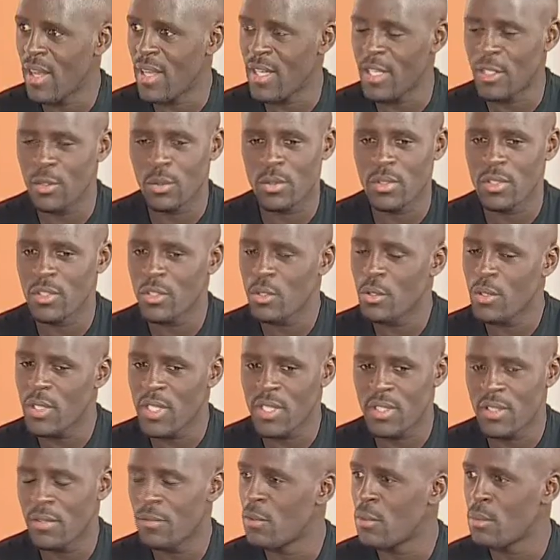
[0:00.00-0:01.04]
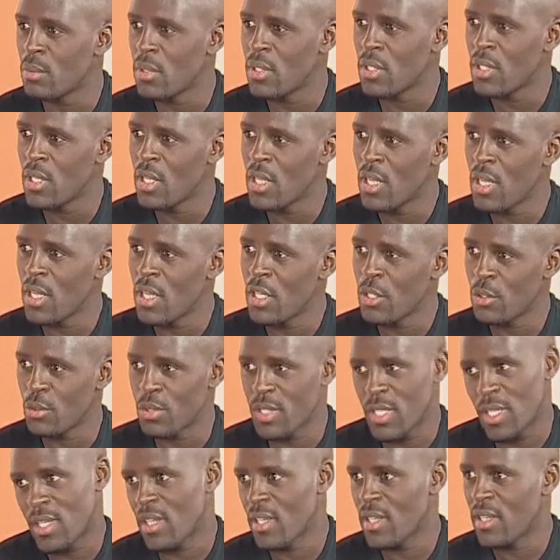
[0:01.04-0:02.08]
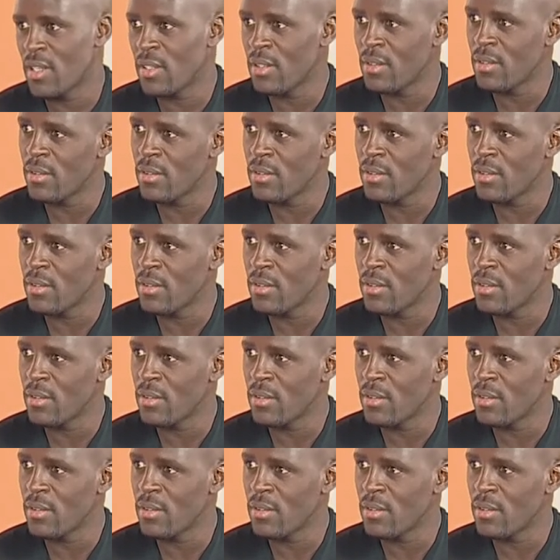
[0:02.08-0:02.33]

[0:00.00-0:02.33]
And it was so easy for me to start again.